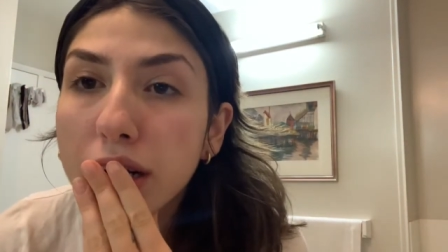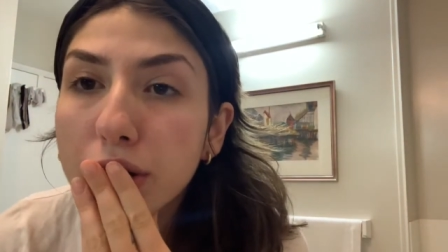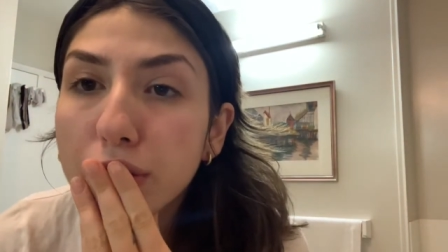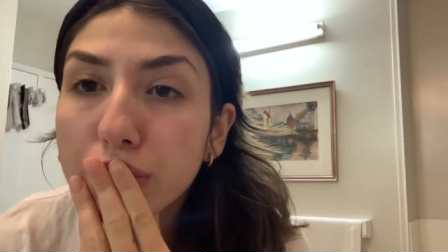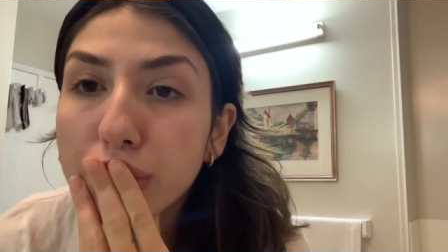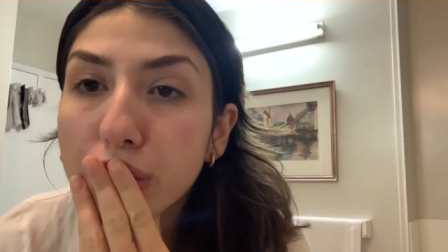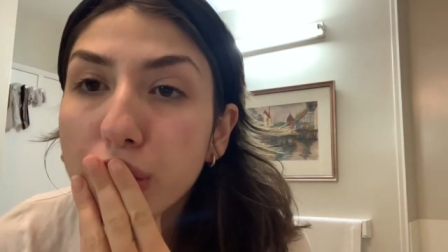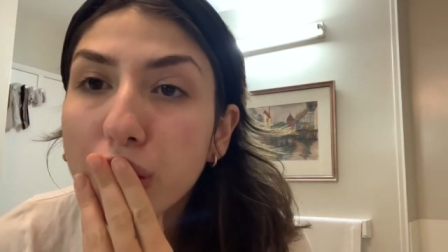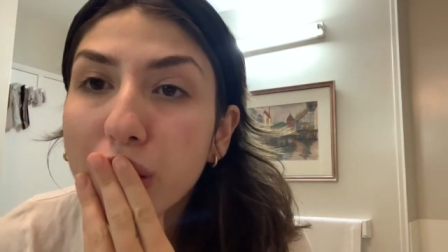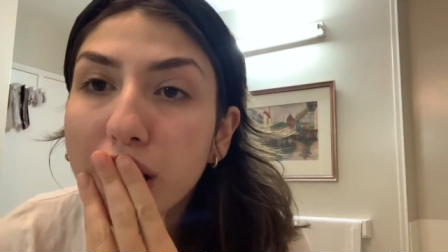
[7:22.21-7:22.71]

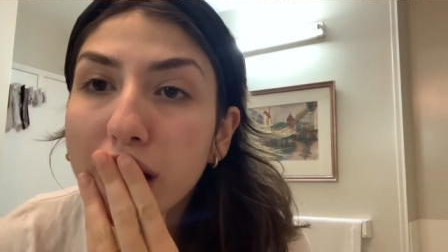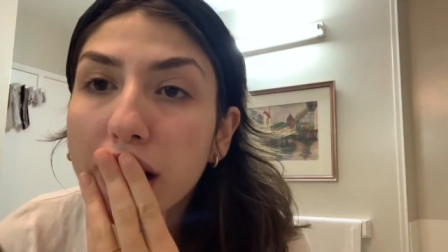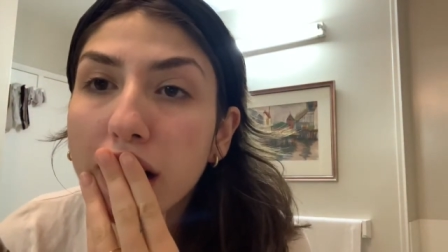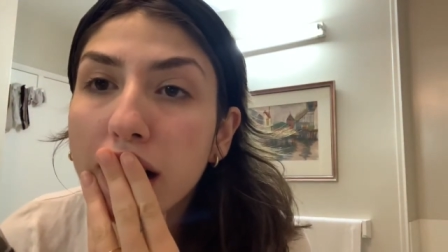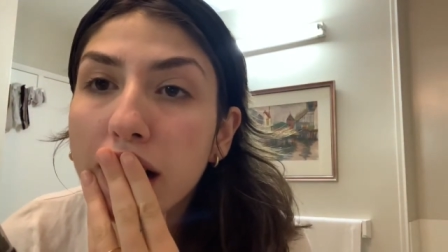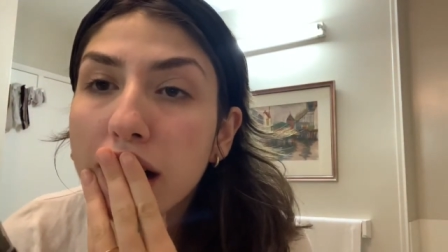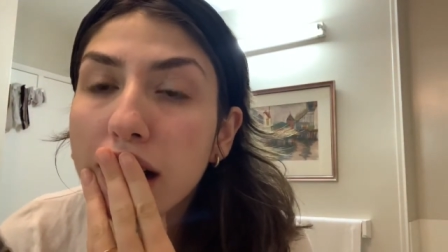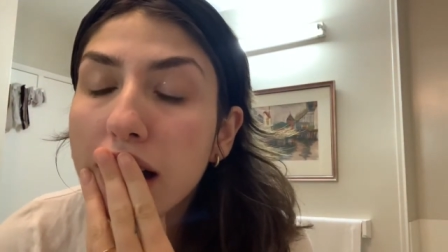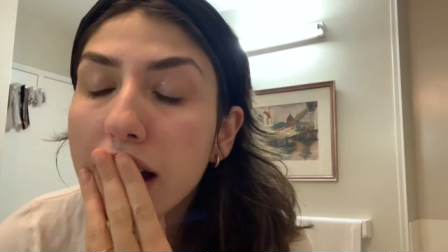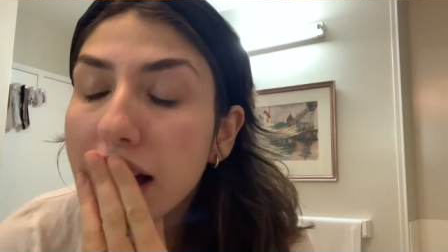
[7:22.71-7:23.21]

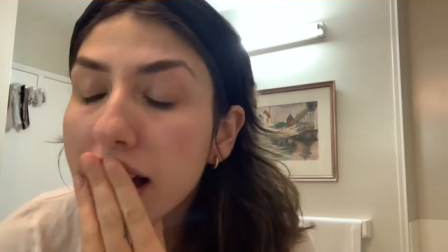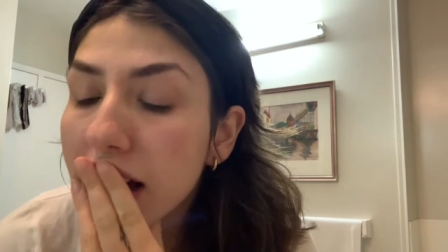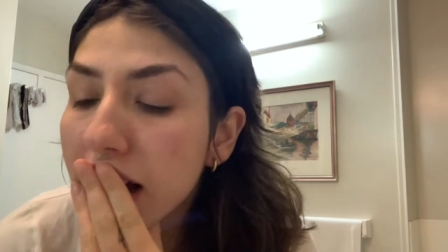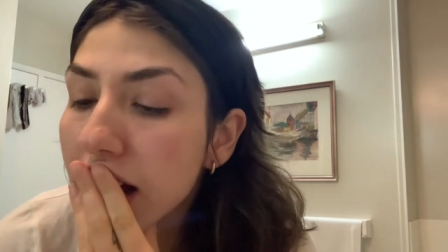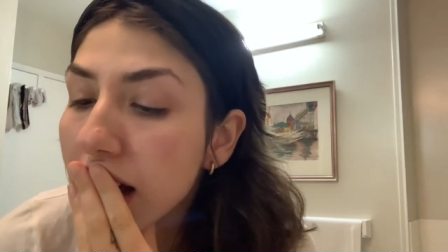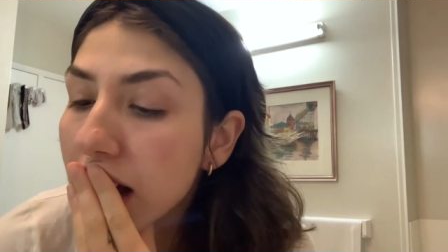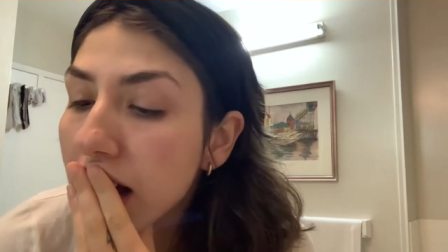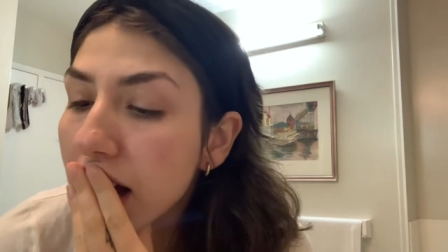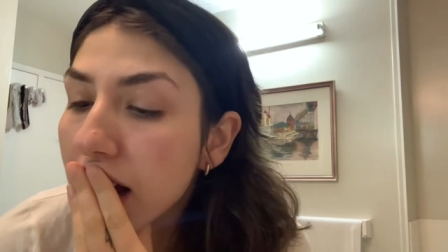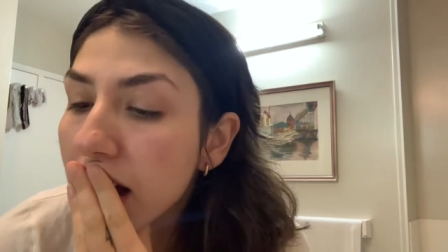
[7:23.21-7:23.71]
for
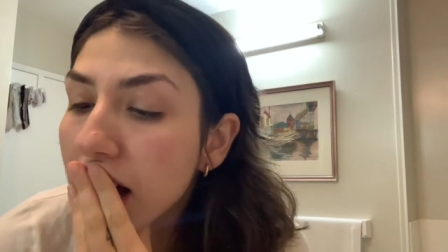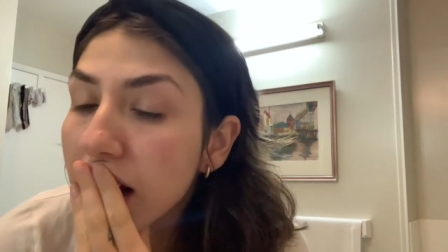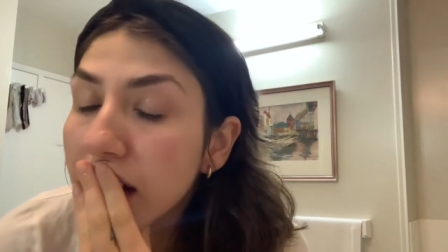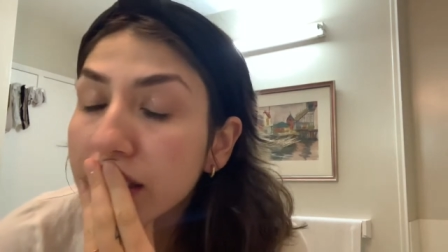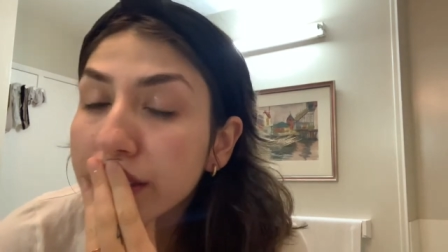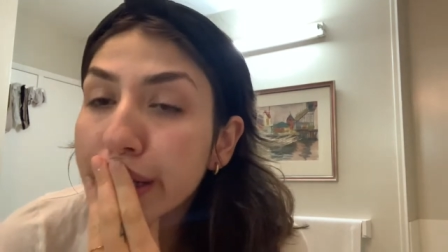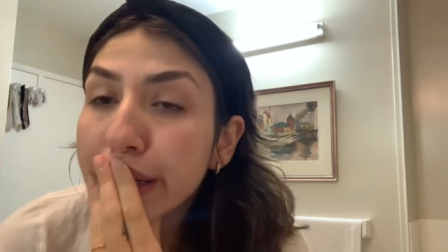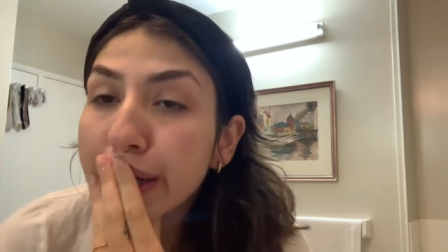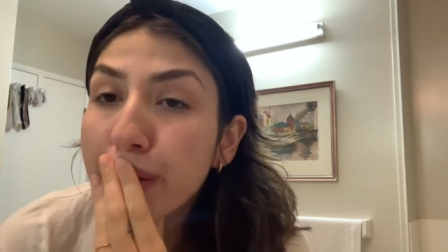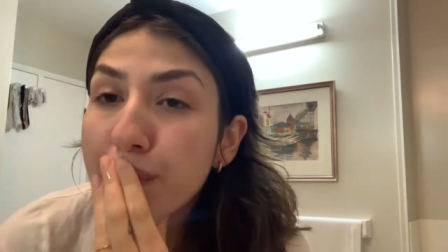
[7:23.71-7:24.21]

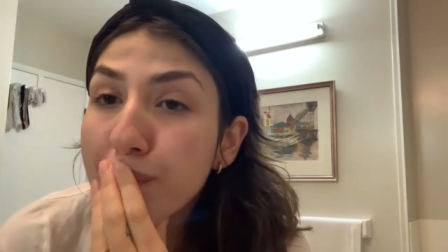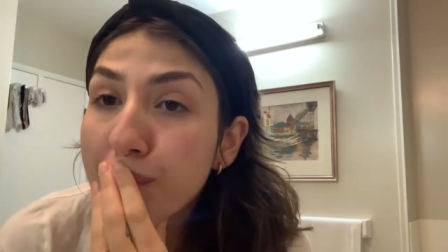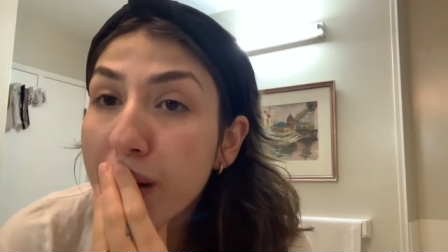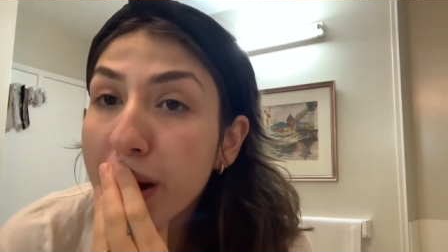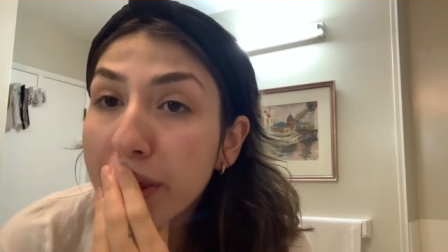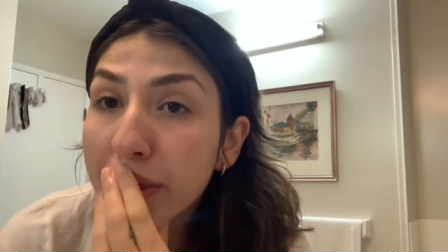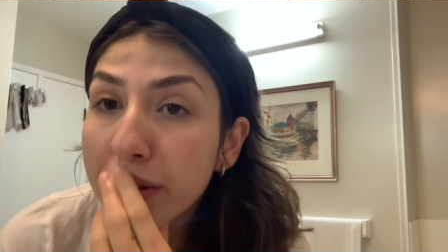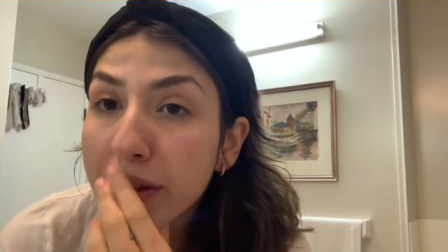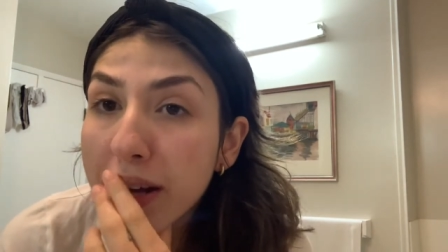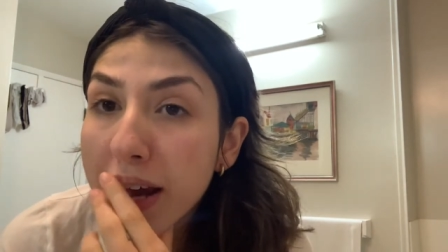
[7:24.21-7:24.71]
like a
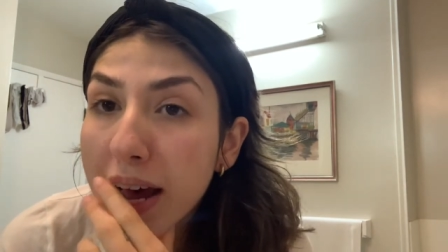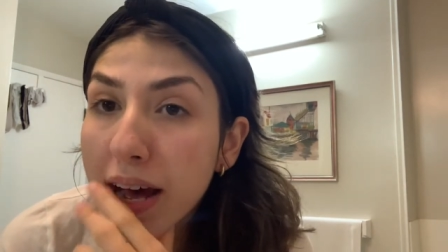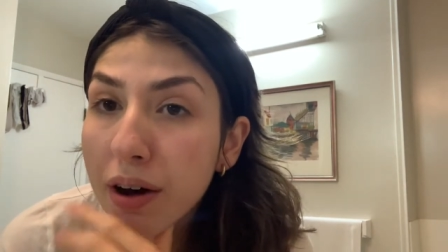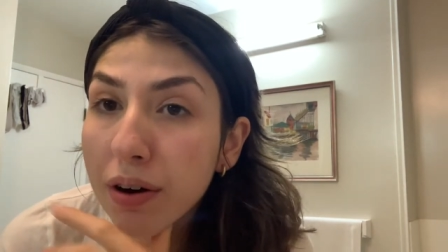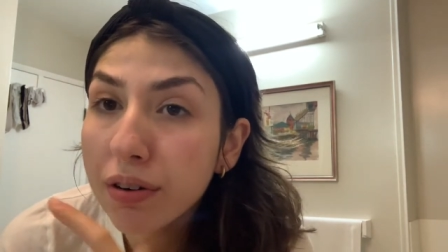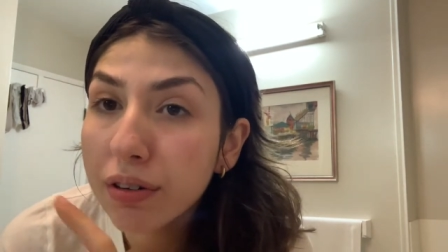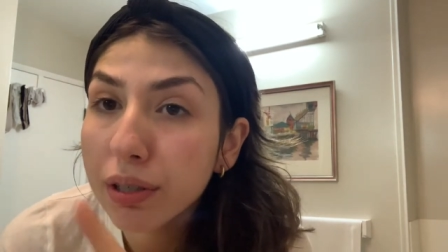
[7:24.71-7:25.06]
month now.